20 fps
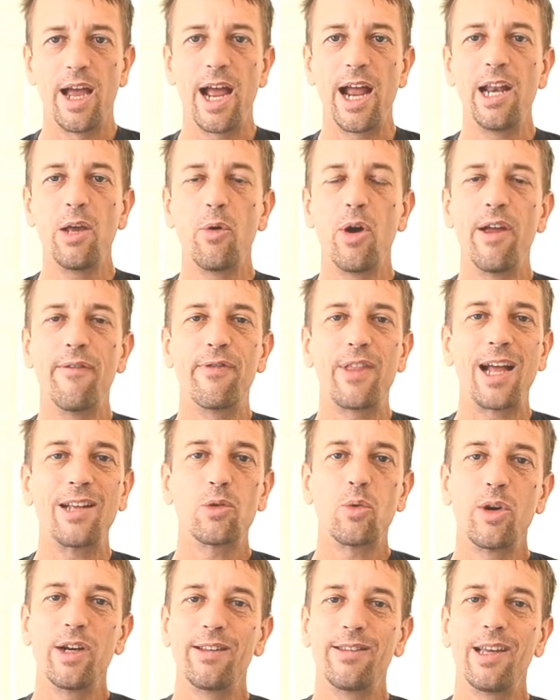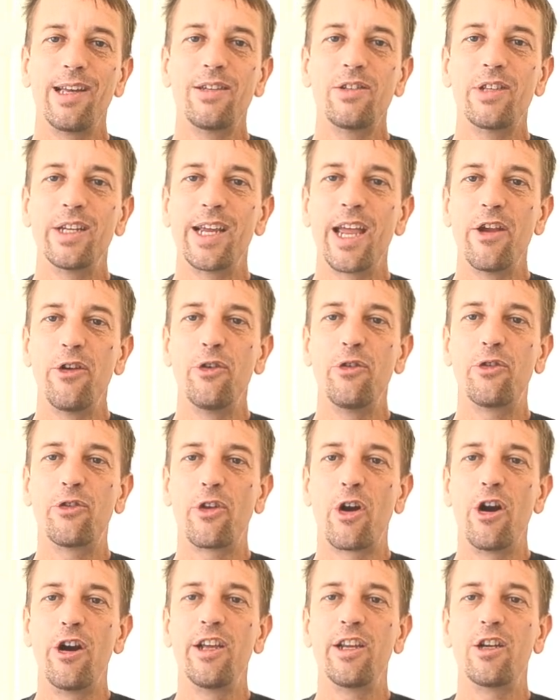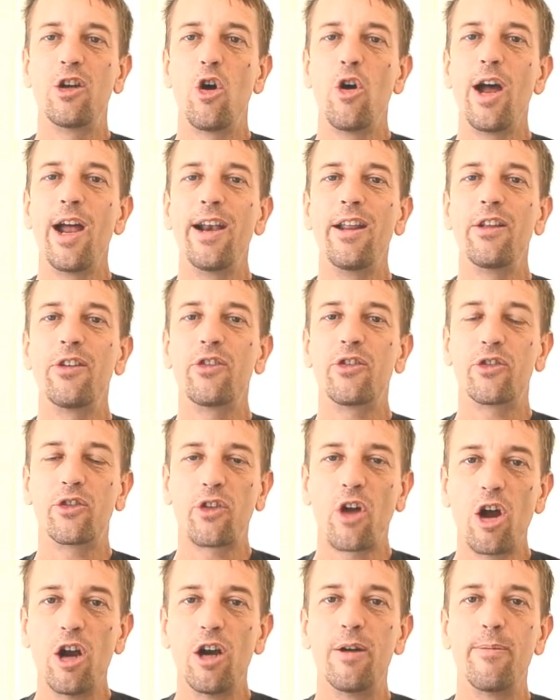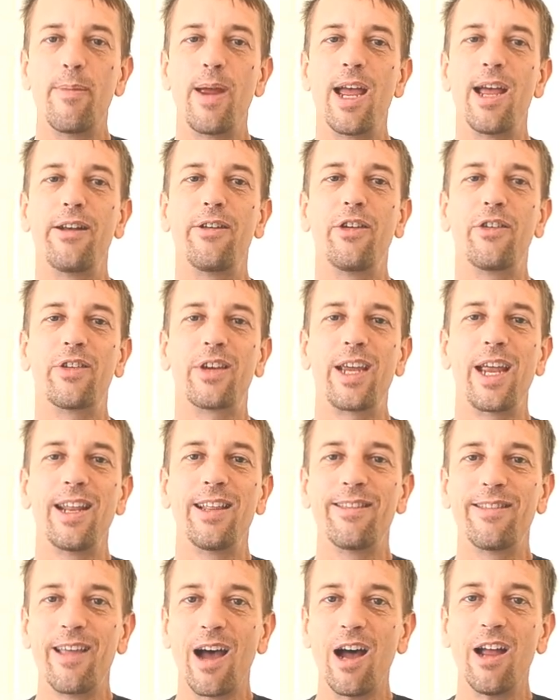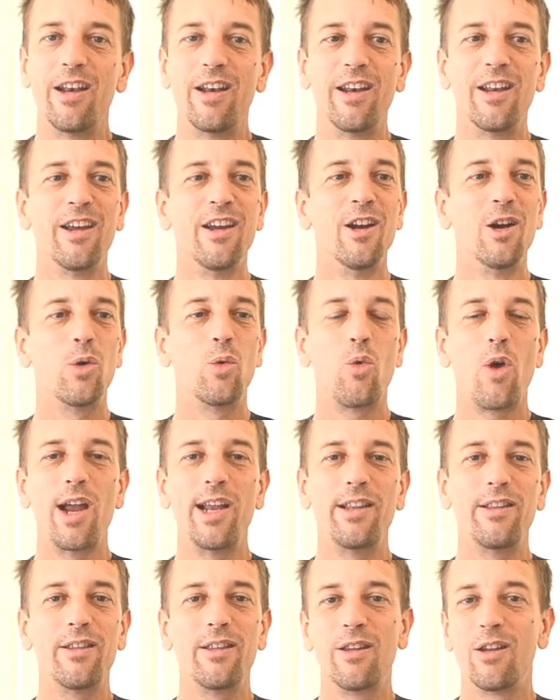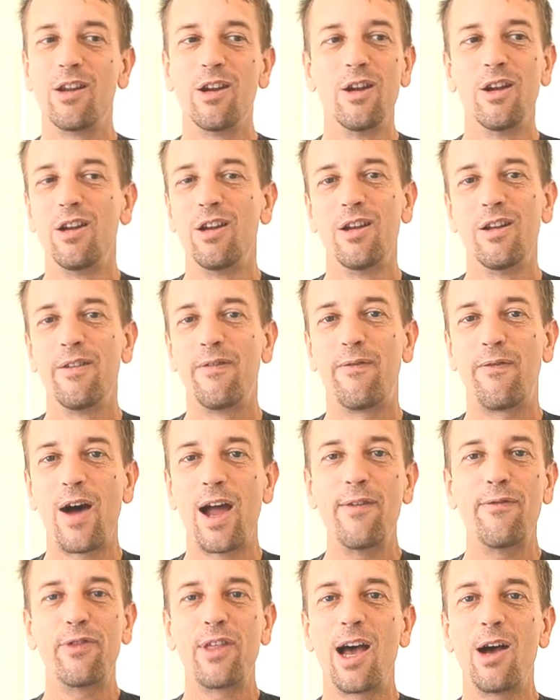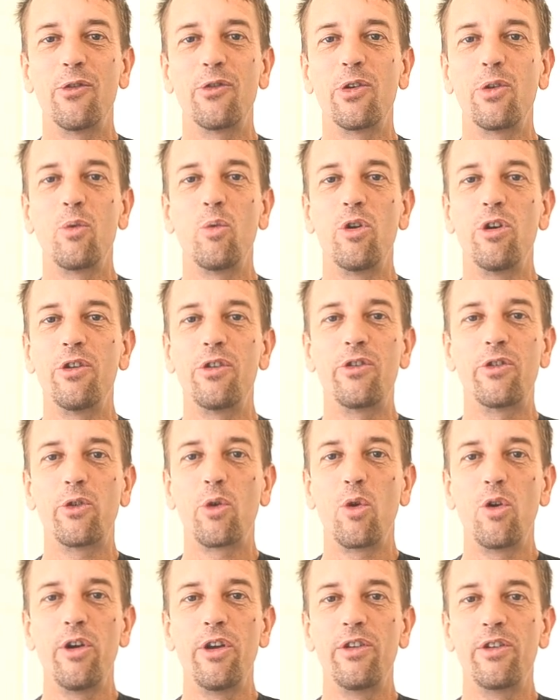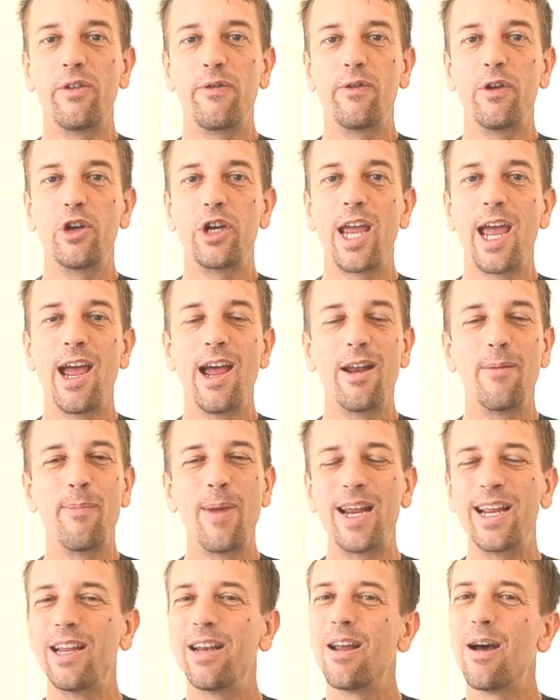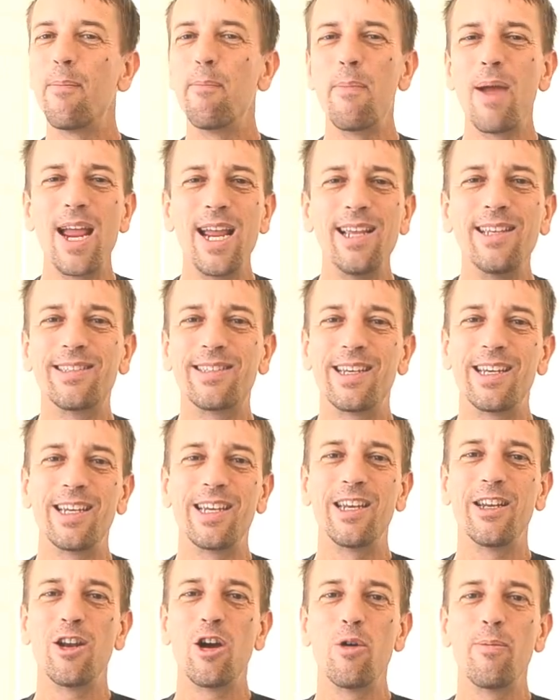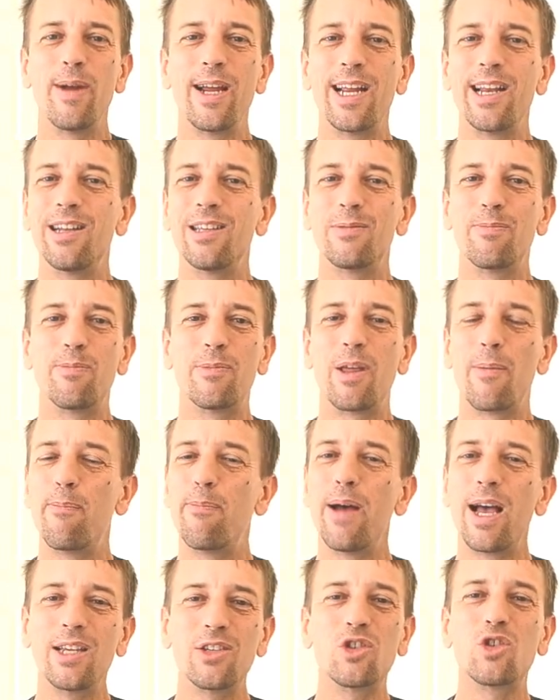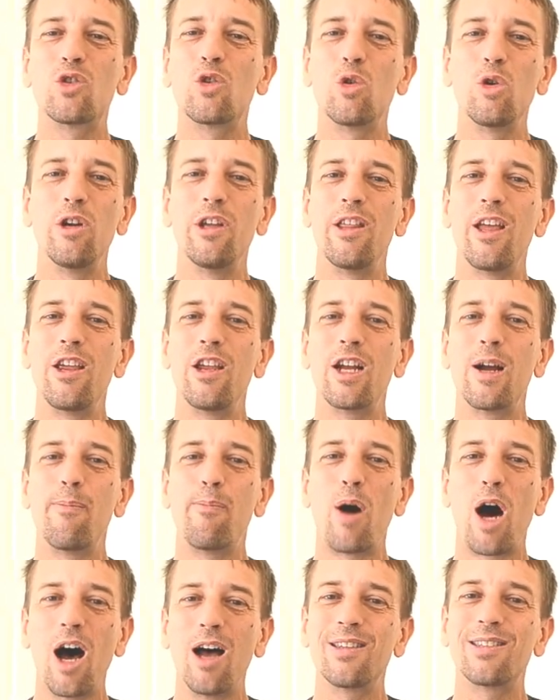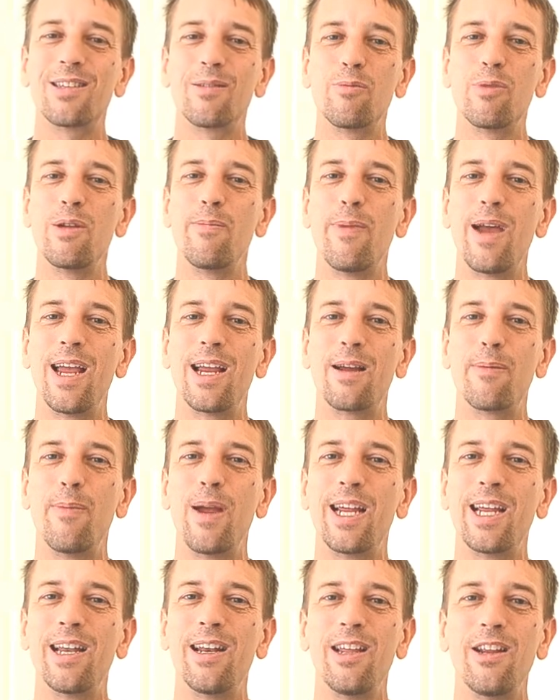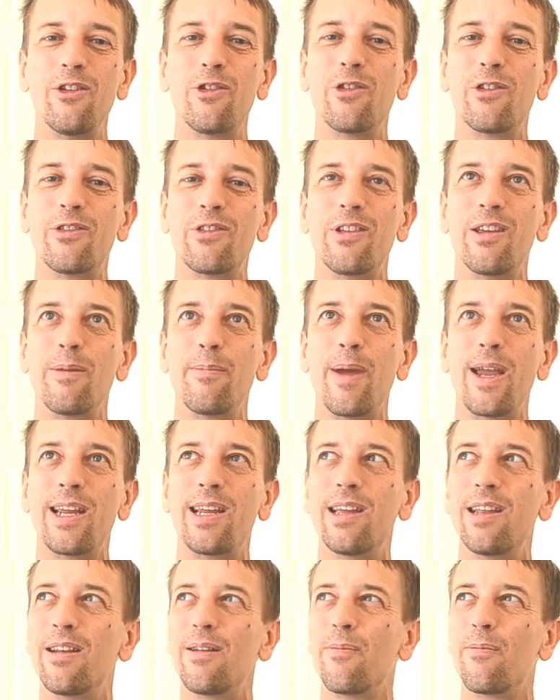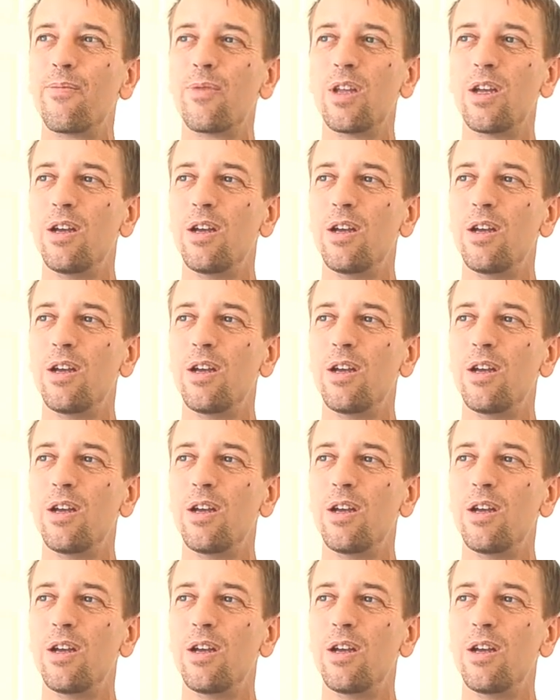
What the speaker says: Anyway, if that's what it takes to get you started, go ahead and start, man. Just get it done. Write 5,000 word stories if you can. Make it amazing, you know. Make it the best story that you could possibly make. Make it interesting. Make it